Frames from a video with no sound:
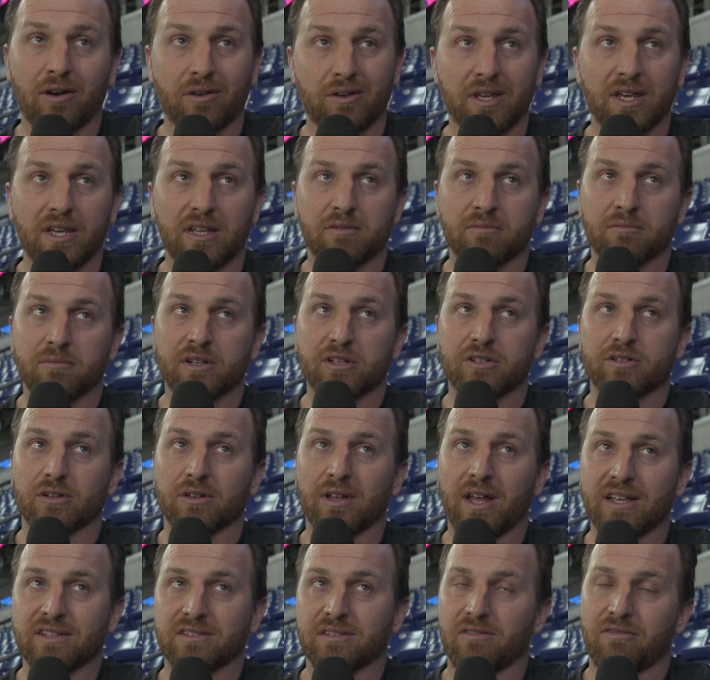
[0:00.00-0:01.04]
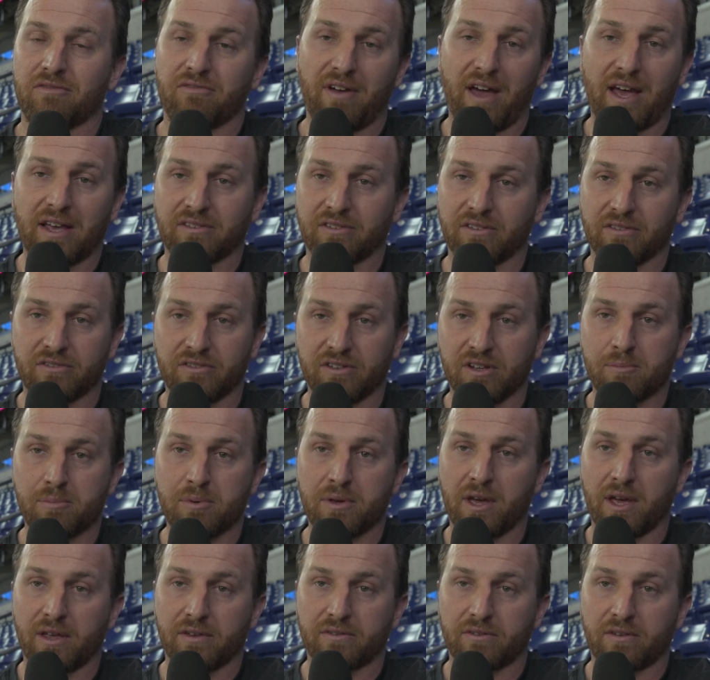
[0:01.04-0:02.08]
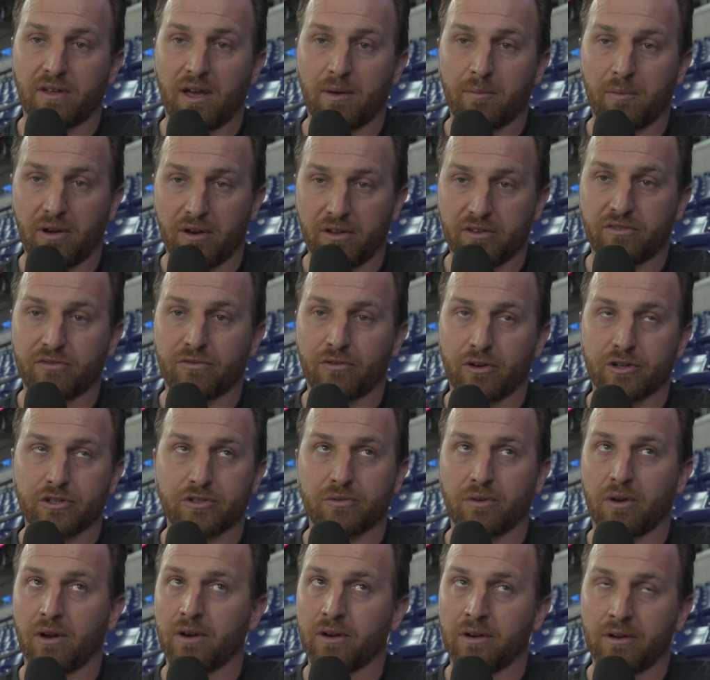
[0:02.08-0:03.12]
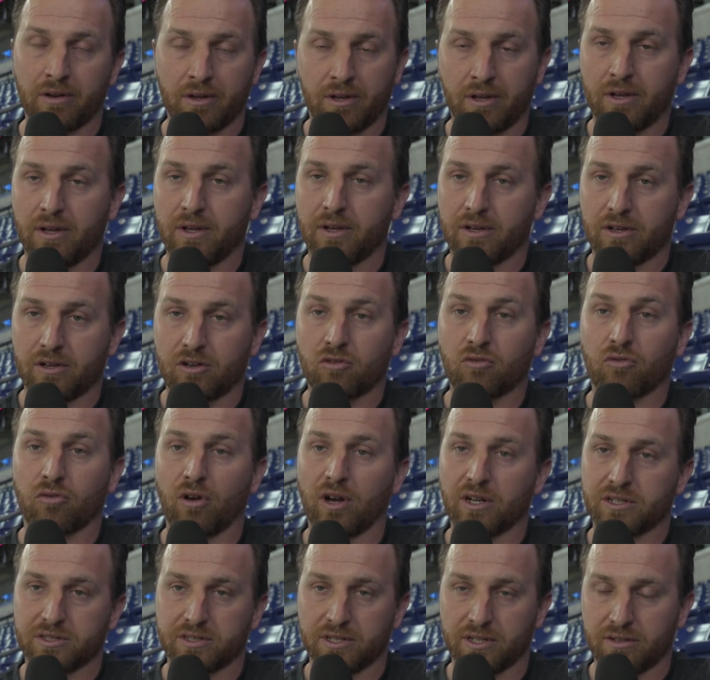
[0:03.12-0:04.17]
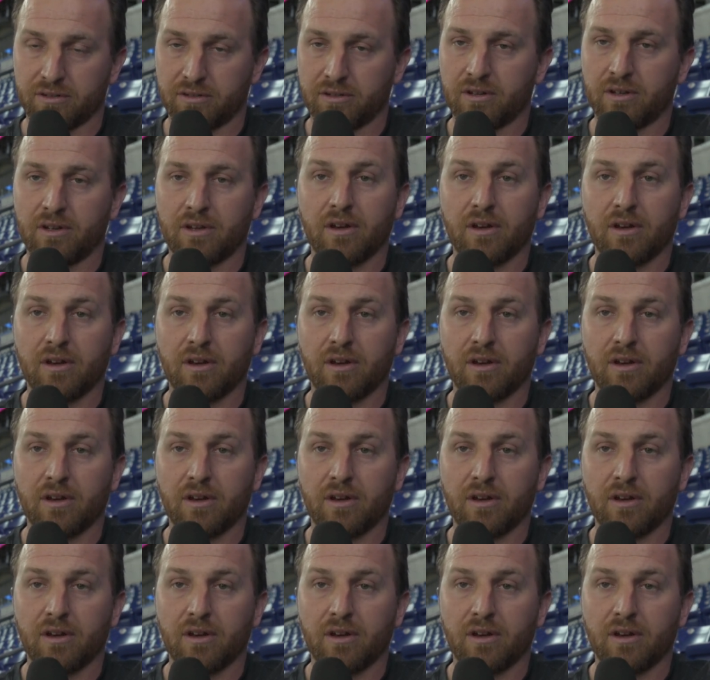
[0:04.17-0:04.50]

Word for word: how Keaton Mitchell has the fastest GPS time on his first run, crushed it.